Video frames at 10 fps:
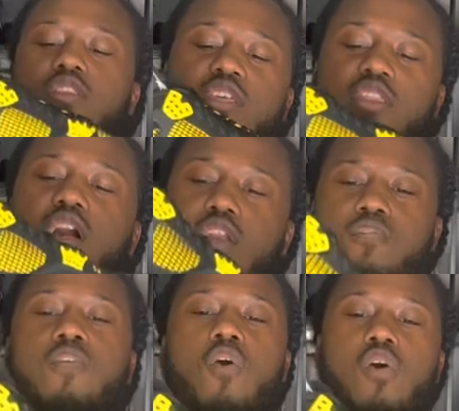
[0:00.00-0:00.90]
the
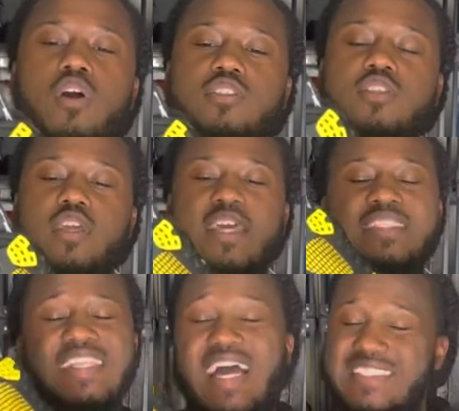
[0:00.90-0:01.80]
Thunder Fours
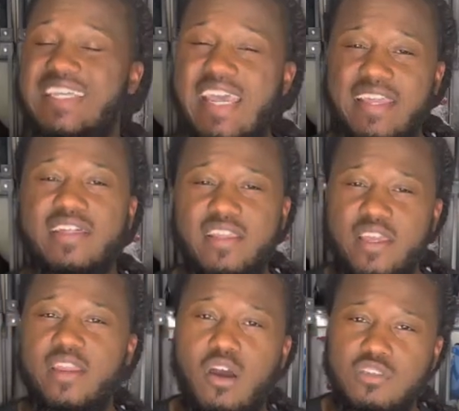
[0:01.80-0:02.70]
is not
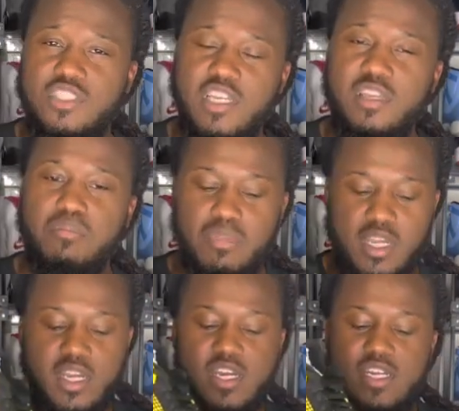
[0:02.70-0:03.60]
technically an OG
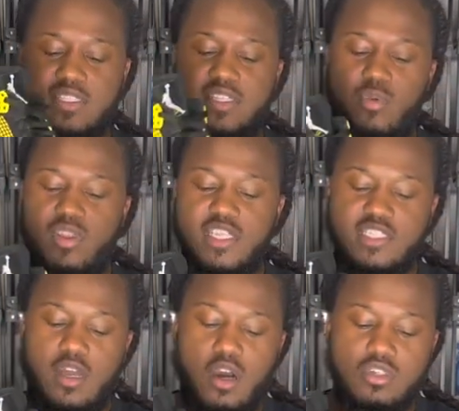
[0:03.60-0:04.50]
because they
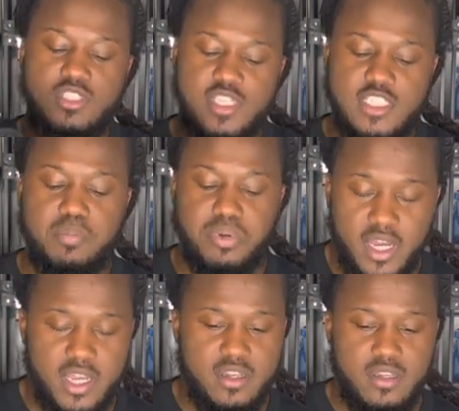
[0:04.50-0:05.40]
released in 06,
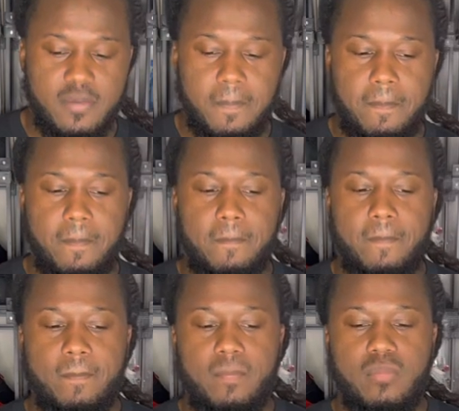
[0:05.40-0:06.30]
but
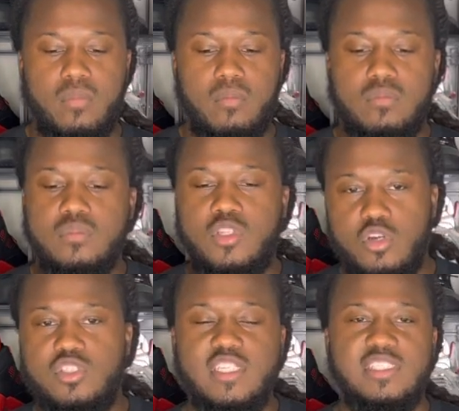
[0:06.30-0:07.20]

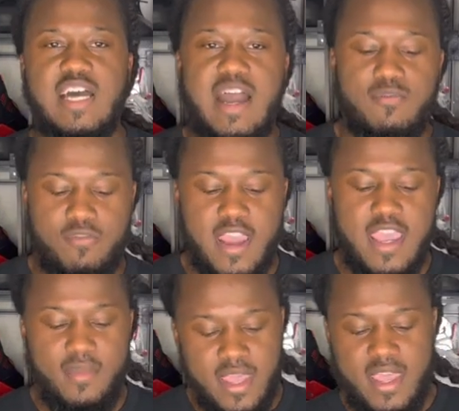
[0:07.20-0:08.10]
due to the time
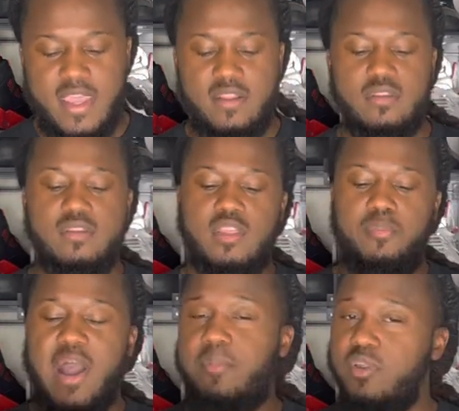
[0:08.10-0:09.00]
frame and
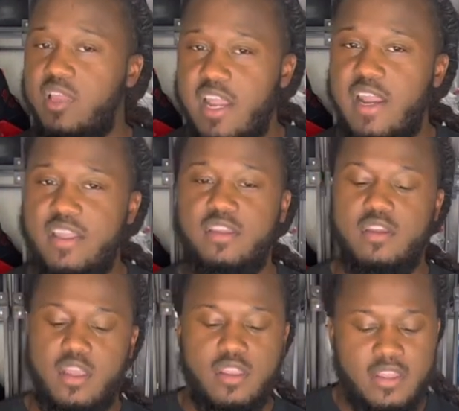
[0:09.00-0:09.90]
the popularity,
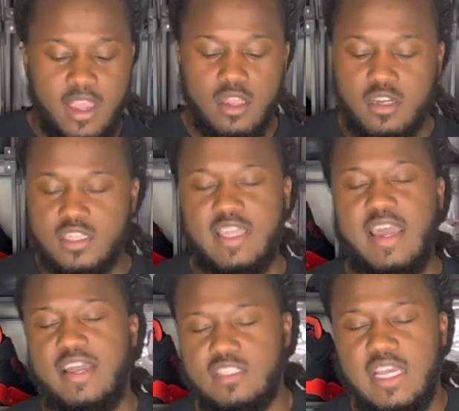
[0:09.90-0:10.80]
they are looked
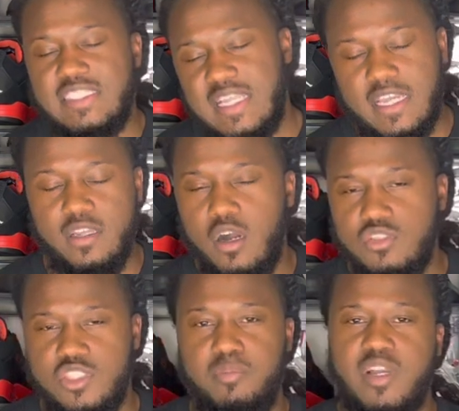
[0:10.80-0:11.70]
at as like an
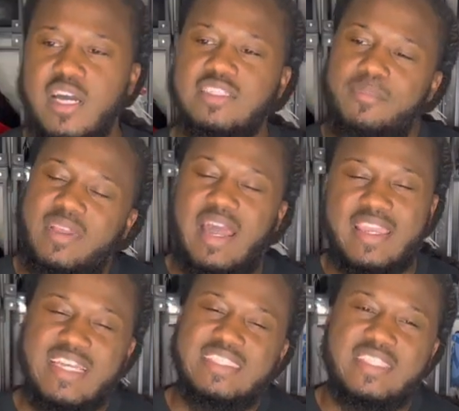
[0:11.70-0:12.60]
OG because, I mean, I
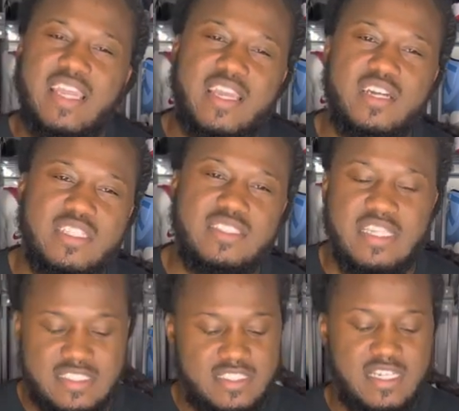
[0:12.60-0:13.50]
guess it could
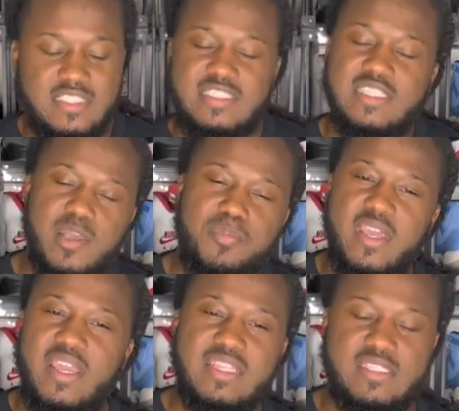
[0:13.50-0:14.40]
necessarily slip
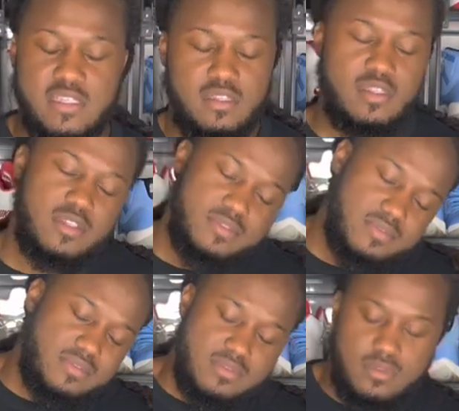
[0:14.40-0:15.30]
in at
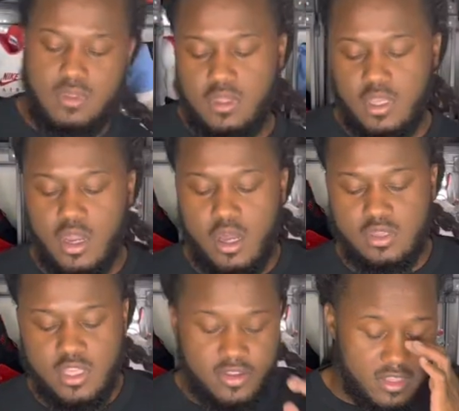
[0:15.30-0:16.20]

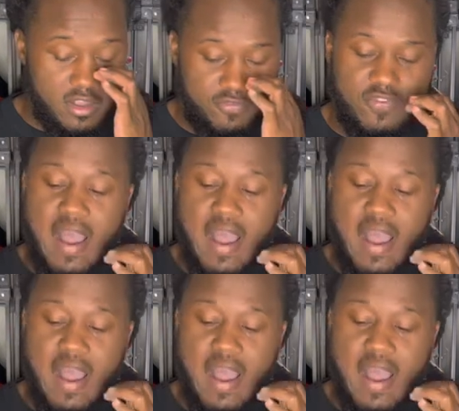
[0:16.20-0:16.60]
the